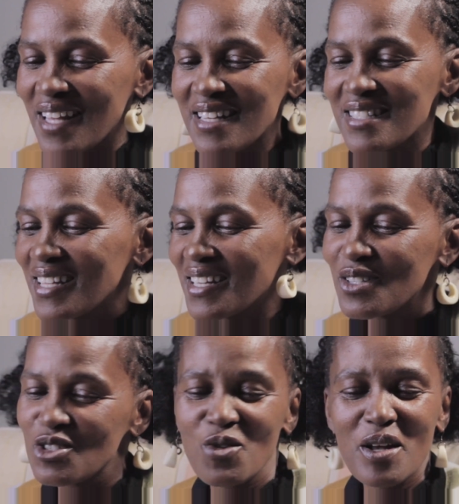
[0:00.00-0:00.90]
I
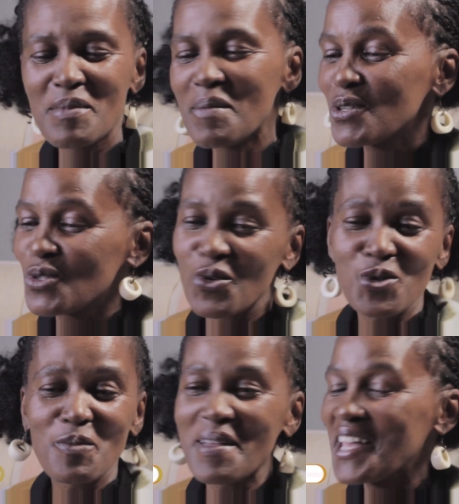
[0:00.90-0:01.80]
decided, you know what, maybe I should
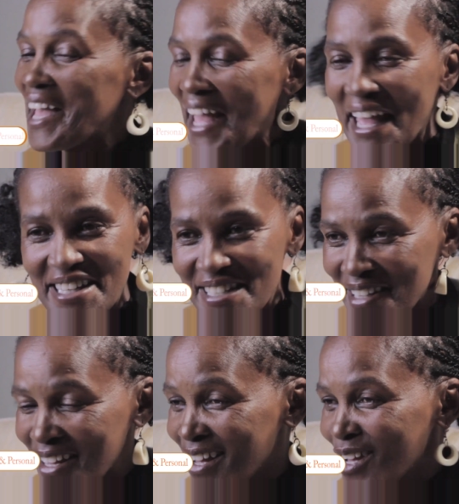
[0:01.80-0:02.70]
also make a hat.
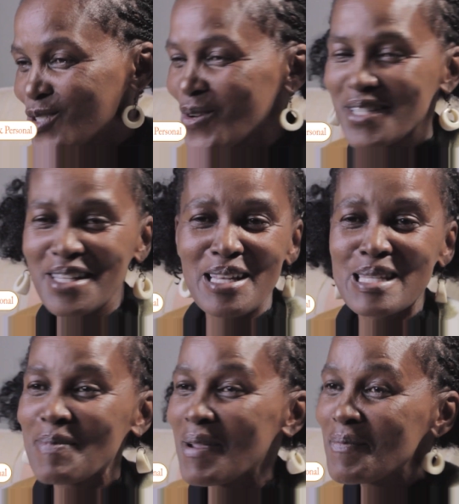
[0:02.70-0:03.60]
So I started
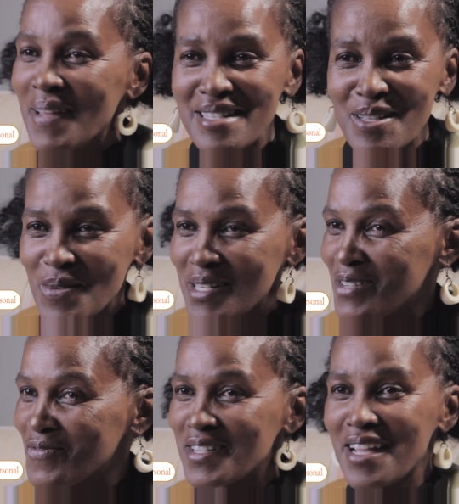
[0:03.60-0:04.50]
experimenting with
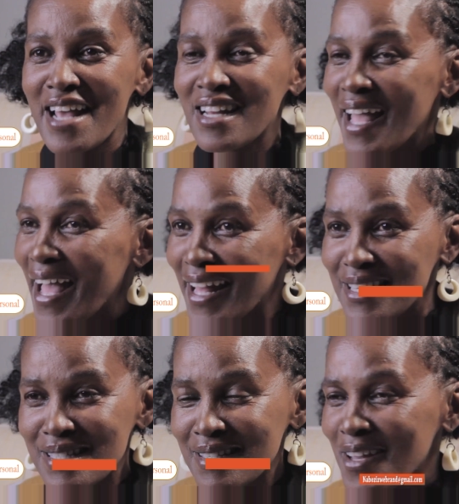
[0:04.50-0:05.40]
different kind of
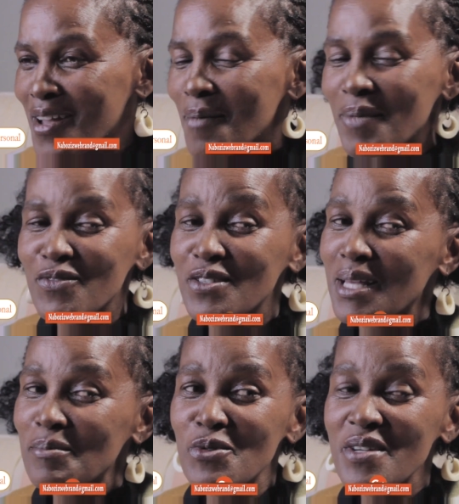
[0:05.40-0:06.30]
hats. But for
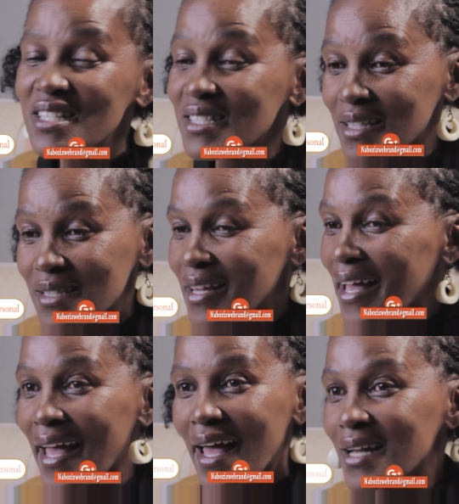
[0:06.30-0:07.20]
some reason, the
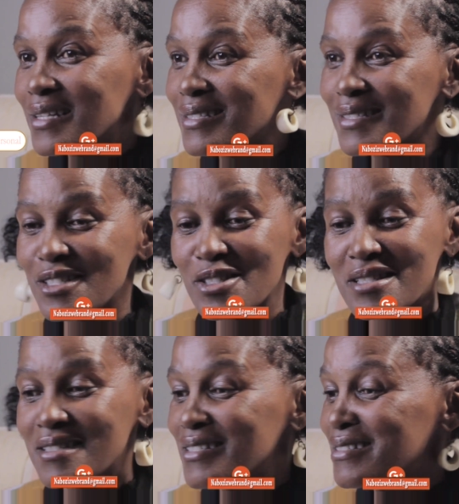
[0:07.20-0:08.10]
hats
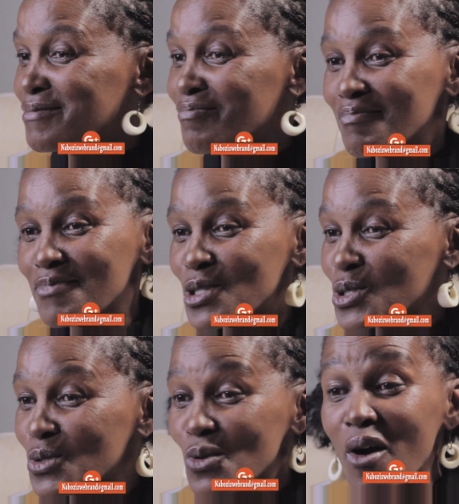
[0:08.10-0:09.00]
just
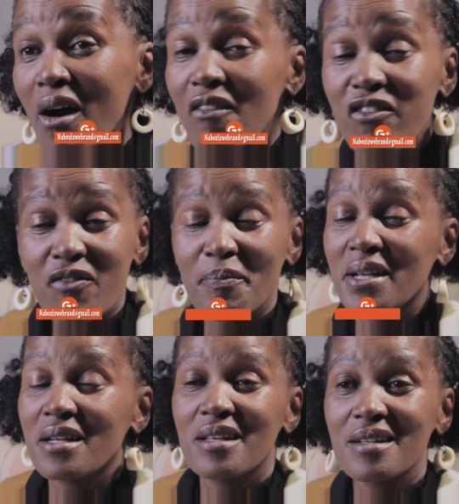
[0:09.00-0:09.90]
took off
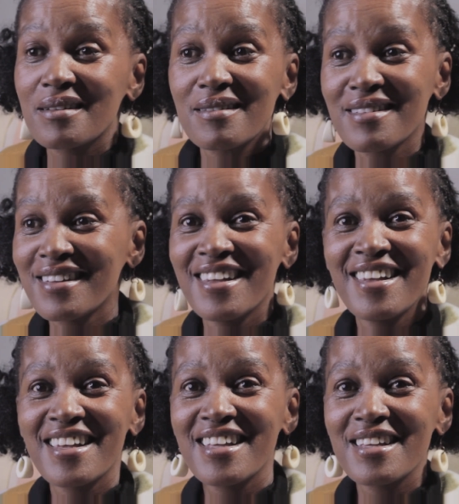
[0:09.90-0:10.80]
better than
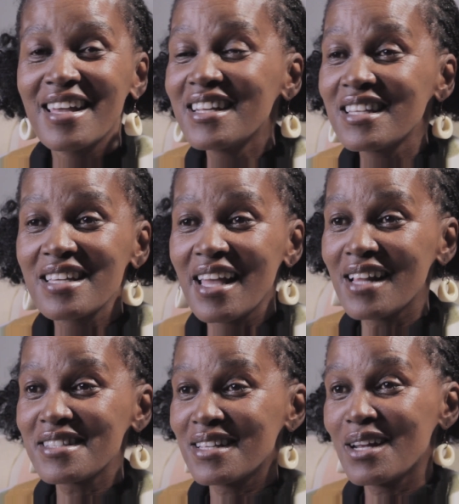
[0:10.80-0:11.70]
anything
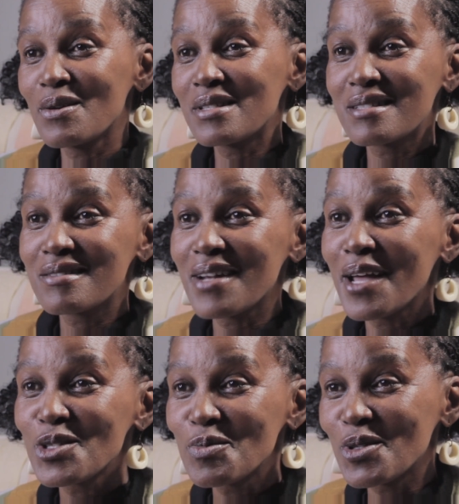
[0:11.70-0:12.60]
else that I was
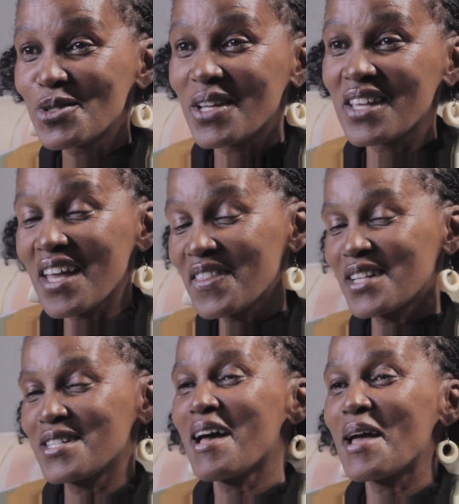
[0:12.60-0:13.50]
trying to put together at the
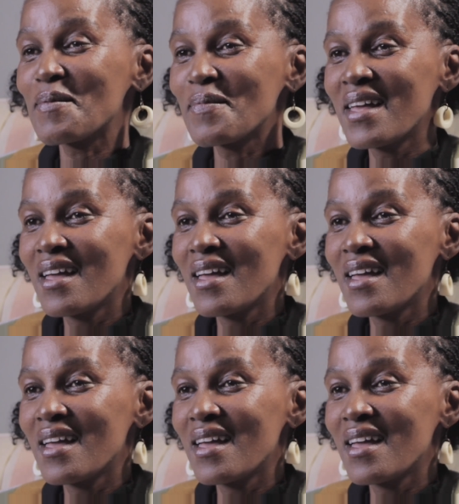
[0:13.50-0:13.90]
time.